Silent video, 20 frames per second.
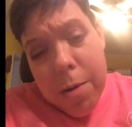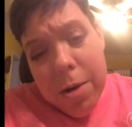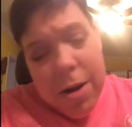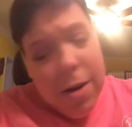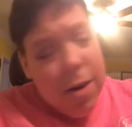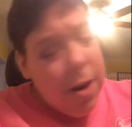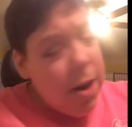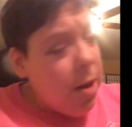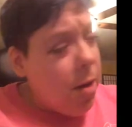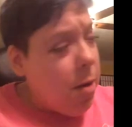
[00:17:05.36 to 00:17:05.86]
we're
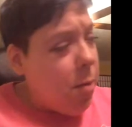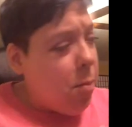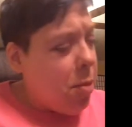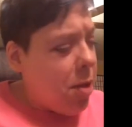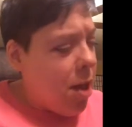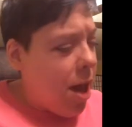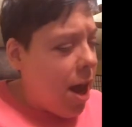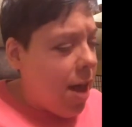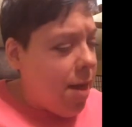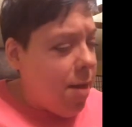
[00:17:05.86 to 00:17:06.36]
going to
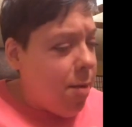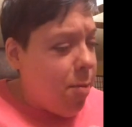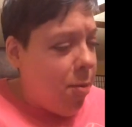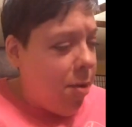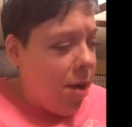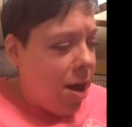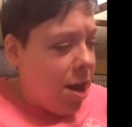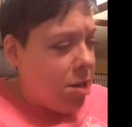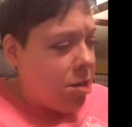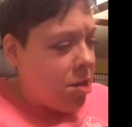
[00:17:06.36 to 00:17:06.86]
apply the
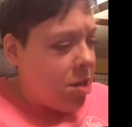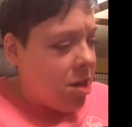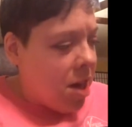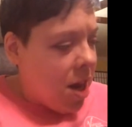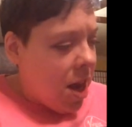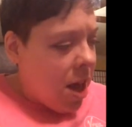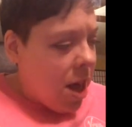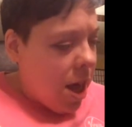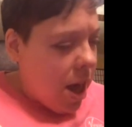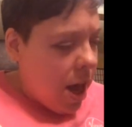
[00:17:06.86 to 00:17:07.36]
brush,
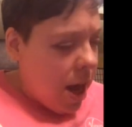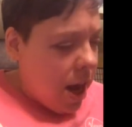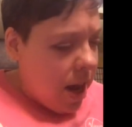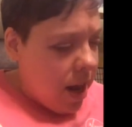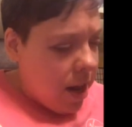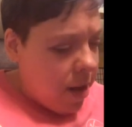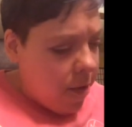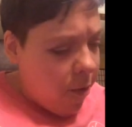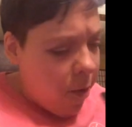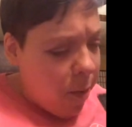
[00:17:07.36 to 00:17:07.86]
and
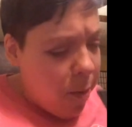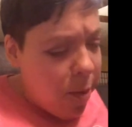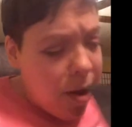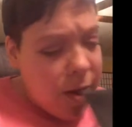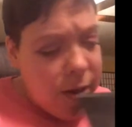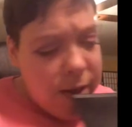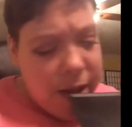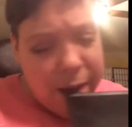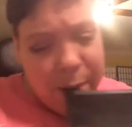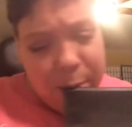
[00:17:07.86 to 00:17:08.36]
it's from the
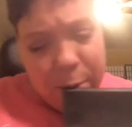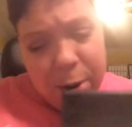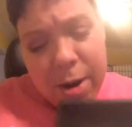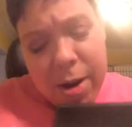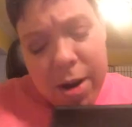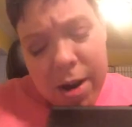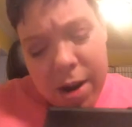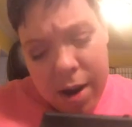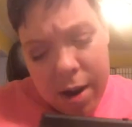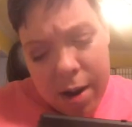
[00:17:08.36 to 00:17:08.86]

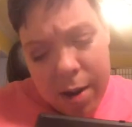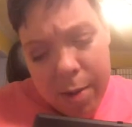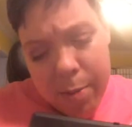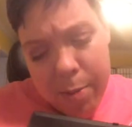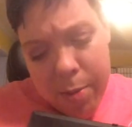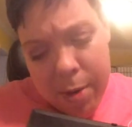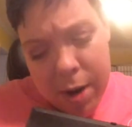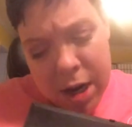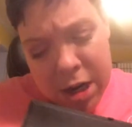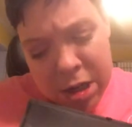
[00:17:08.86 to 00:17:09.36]
Glamour
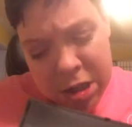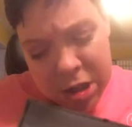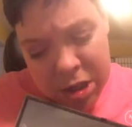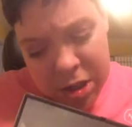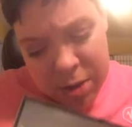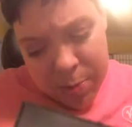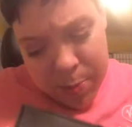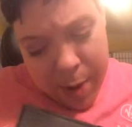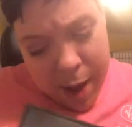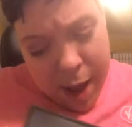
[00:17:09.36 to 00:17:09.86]

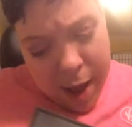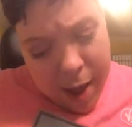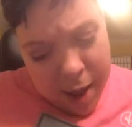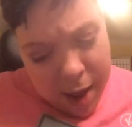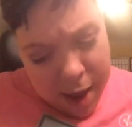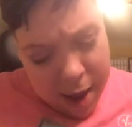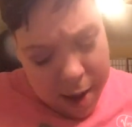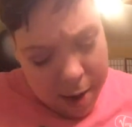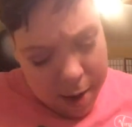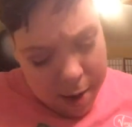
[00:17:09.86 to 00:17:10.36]
Blush
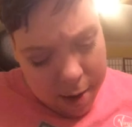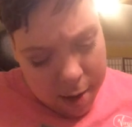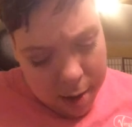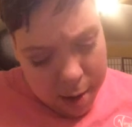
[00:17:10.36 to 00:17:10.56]
Palette